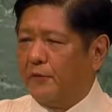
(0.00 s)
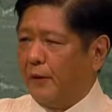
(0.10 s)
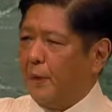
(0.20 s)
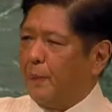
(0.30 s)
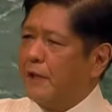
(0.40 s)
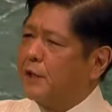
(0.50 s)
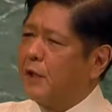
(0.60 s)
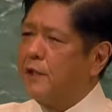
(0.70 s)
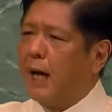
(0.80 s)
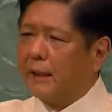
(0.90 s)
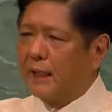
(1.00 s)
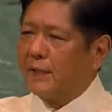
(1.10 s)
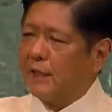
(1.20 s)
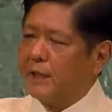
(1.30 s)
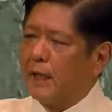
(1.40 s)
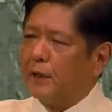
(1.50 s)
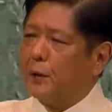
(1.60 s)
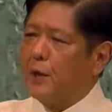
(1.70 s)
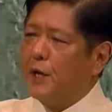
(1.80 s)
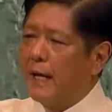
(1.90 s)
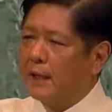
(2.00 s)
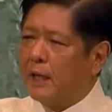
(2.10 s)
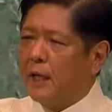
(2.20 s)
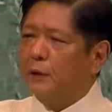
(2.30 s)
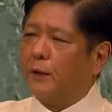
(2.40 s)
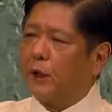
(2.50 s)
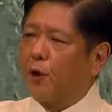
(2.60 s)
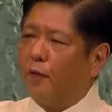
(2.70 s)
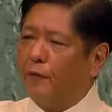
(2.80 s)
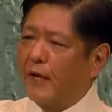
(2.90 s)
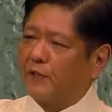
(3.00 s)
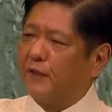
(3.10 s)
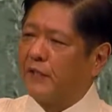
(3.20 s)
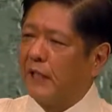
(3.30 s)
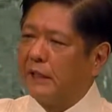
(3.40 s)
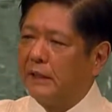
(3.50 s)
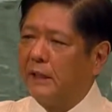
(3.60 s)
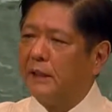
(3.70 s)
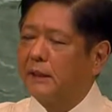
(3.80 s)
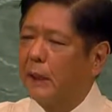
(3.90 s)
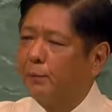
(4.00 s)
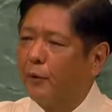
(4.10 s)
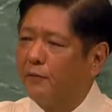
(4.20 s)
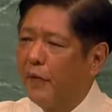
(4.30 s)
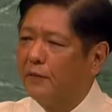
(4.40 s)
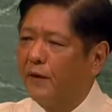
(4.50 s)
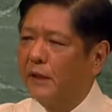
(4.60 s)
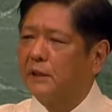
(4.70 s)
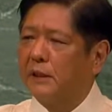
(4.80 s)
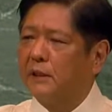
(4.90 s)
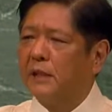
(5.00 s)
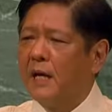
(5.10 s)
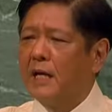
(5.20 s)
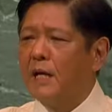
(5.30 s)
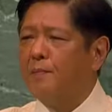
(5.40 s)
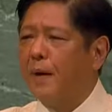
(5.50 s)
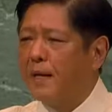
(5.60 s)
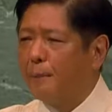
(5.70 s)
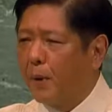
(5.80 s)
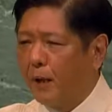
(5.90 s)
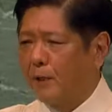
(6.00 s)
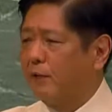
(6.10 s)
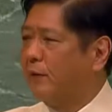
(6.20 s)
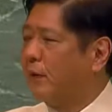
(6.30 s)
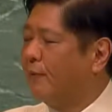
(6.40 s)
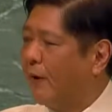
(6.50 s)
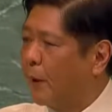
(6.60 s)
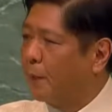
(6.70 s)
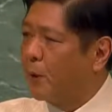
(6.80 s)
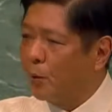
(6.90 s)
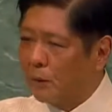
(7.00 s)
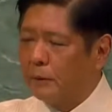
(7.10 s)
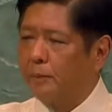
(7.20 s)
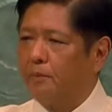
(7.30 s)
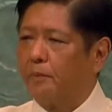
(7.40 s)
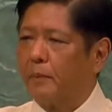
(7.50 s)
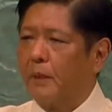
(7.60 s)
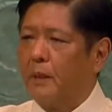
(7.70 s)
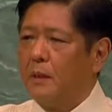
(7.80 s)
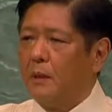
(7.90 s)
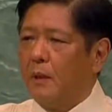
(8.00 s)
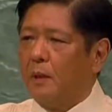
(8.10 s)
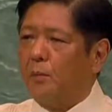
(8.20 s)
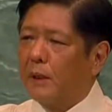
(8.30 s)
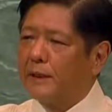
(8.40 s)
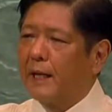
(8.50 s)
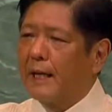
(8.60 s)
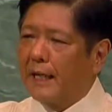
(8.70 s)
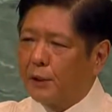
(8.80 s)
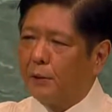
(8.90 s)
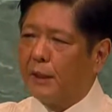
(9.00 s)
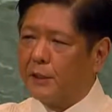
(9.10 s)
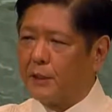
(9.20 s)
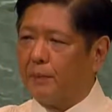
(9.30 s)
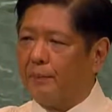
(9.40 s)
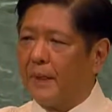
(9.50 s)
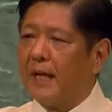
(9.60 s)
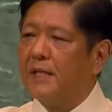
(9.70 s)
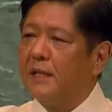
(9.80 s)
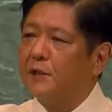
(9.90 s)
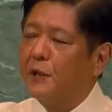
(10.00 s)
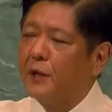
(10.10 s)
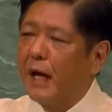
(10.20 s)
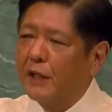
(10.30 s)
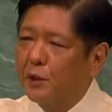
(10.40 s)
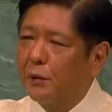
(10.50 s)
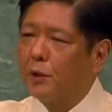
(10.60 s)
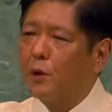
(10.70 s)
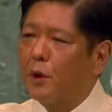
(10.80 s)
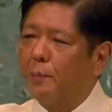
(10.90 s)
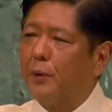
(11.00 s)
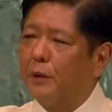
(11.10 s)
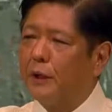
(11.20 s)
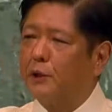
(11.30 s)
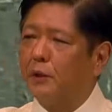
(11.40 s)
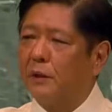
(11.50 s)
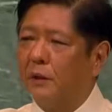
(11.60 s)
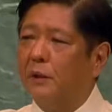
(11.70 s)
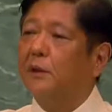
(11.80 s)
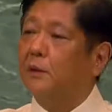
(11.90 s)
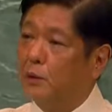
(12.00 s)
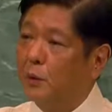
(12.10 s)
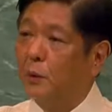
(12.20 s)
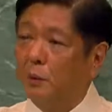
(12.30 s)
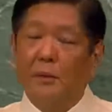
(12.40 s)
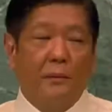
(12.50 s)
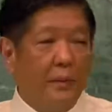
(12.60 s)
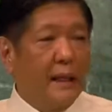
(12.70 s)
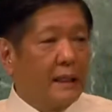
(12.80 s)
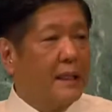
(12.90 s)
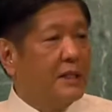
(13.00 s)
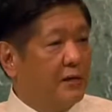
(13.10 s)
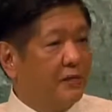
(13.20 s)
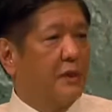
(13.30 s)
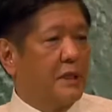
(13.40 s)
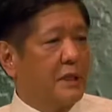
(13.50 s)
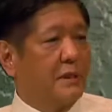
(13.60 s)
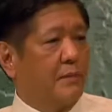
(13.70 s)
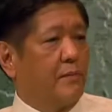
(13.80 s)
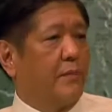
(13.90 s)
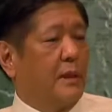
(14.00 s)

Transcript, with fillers: The Philippines did not hesitate to donate to the COVAX facility that helped provide vaccines in many parts of the developing world. Multilateralism and international cooperation do make a difference.